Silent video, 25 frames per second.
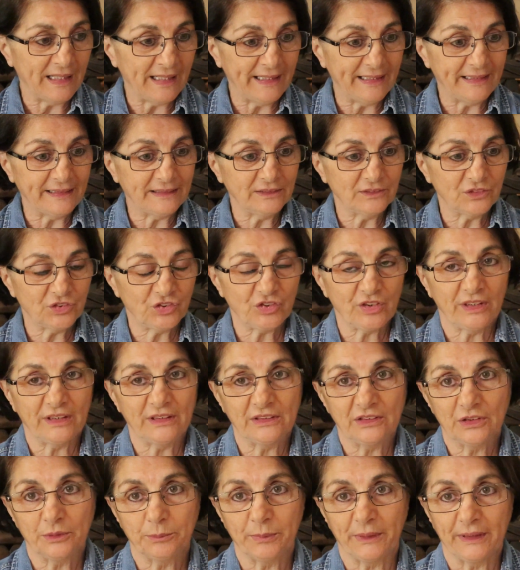and
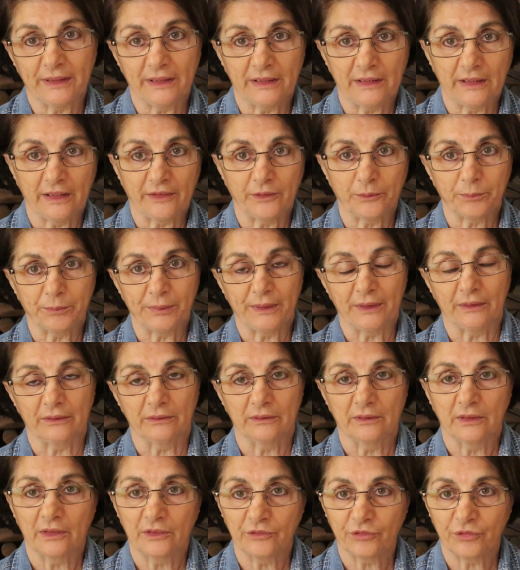decided to buy another
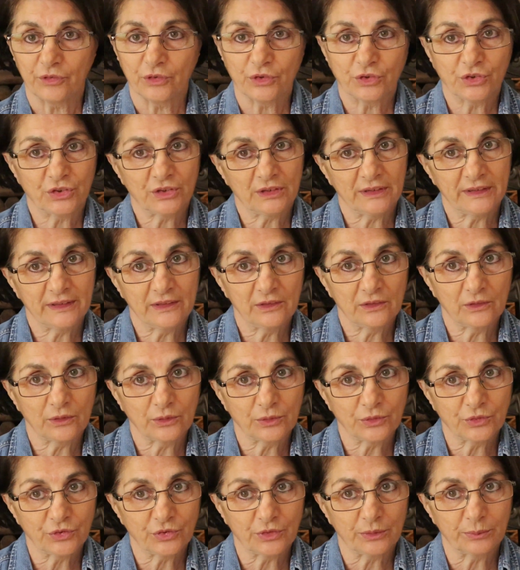pair. Unfortunately
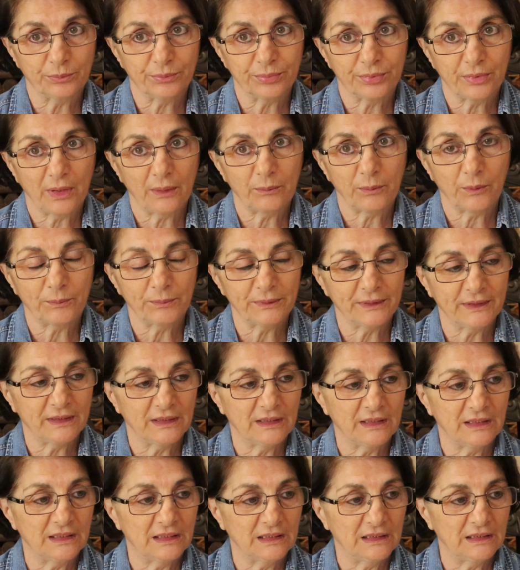those are
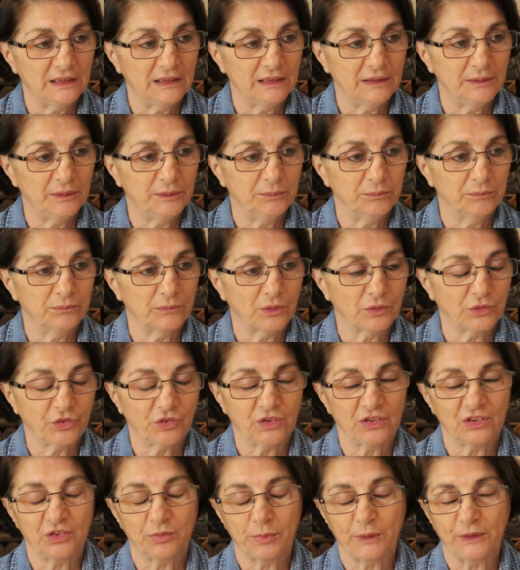probably the
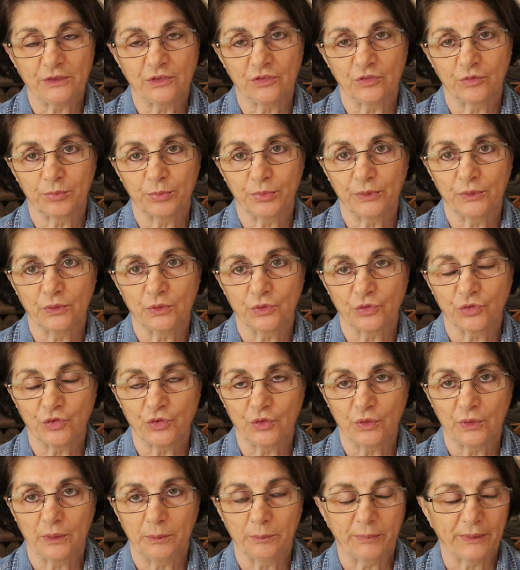most expensive pruners
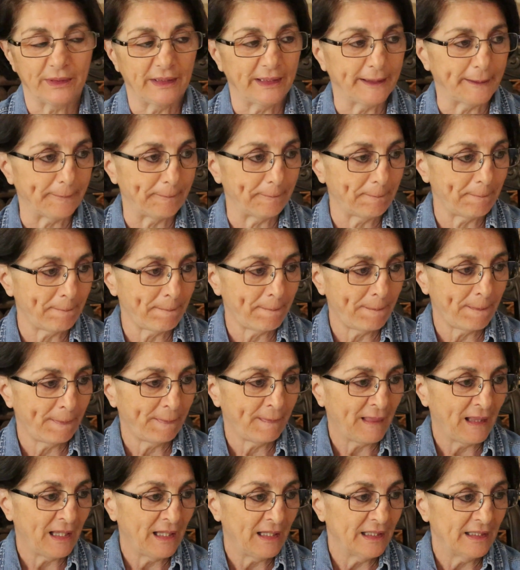you can buy.
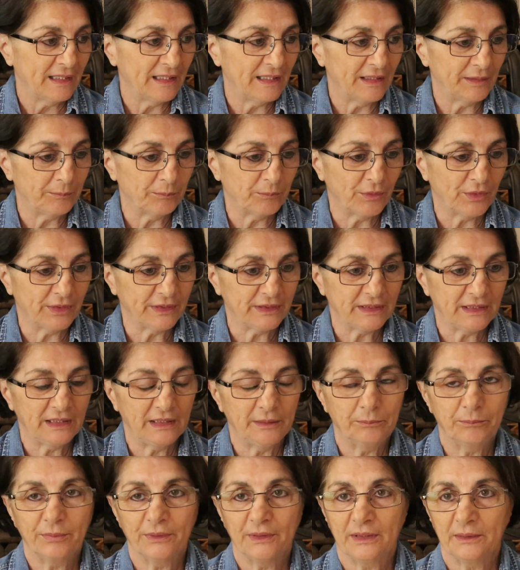And Mark
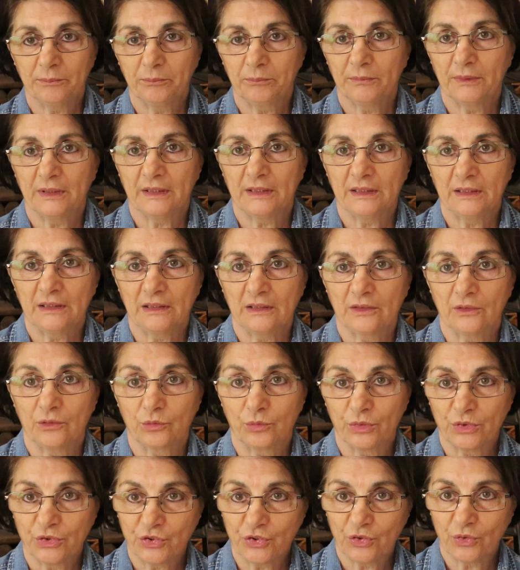had bought my
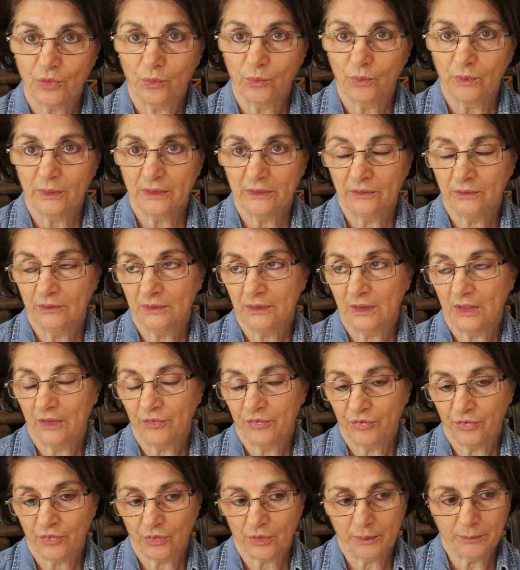original one
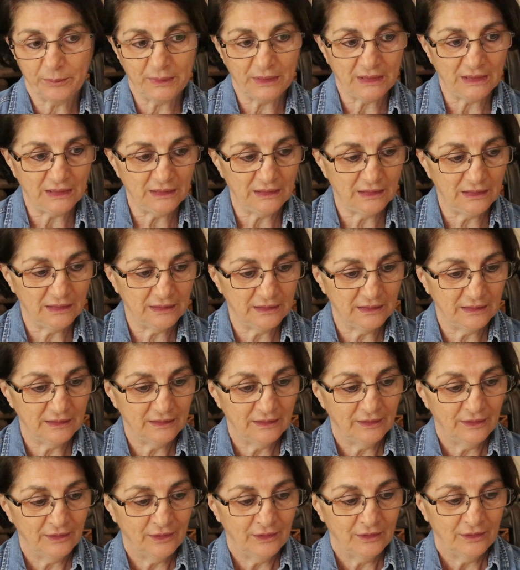for me,
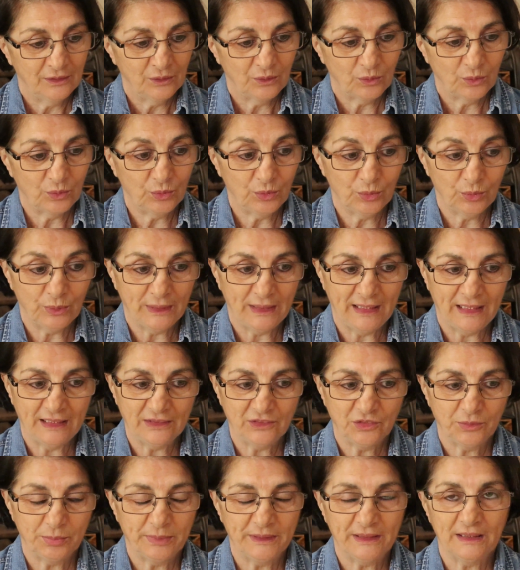ooh,
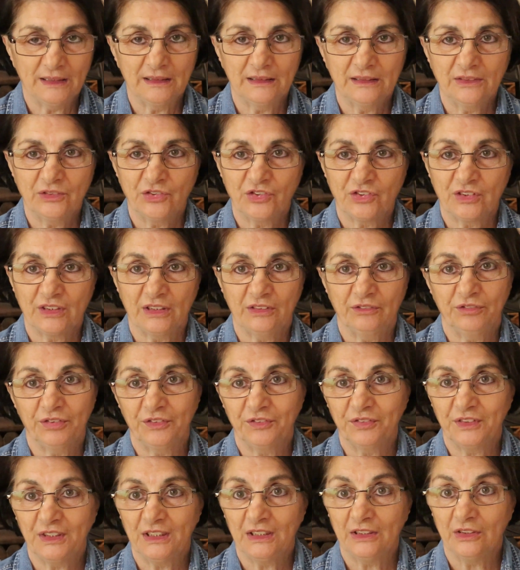had to be at least 10,
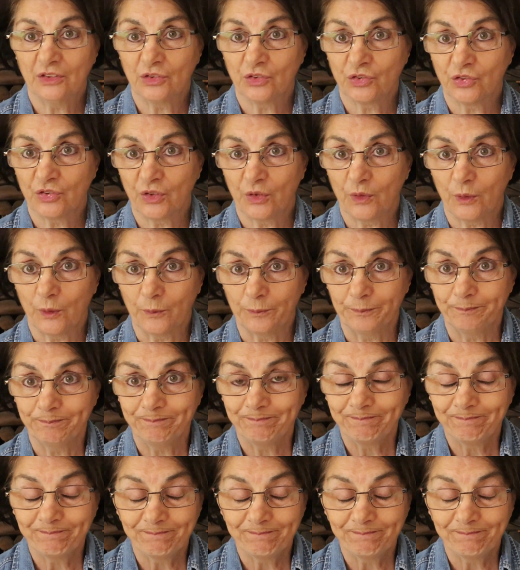15 years ago